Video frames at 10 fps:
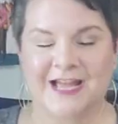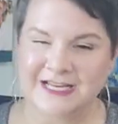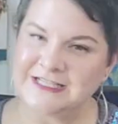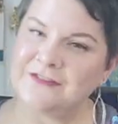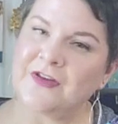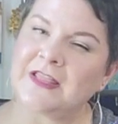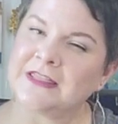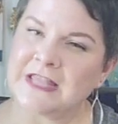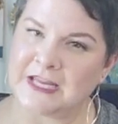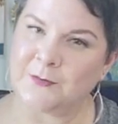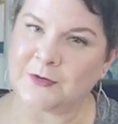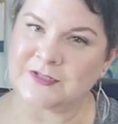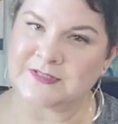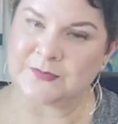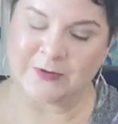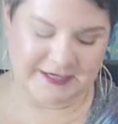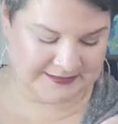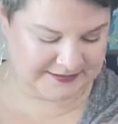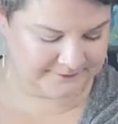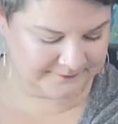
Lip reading: Kind of a light worsted weight.